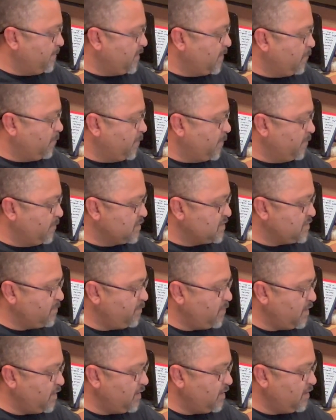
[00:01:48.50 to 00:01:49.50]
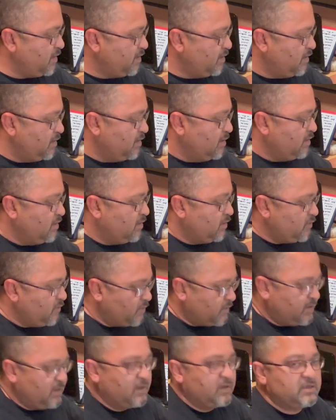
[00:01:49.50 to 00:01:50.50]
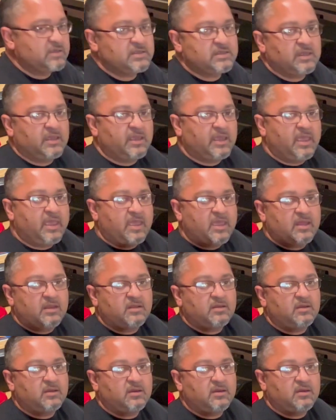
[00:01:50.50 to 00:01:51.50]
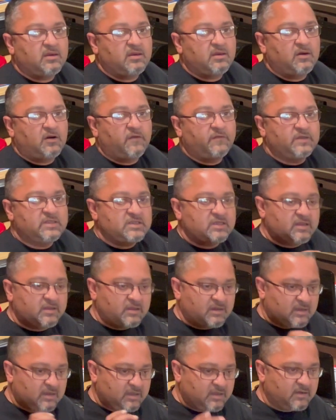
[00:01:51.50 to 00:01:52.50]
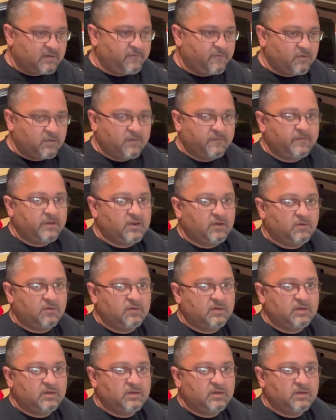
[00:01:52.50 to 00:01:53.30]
We would supply your gears and obviously the link for the video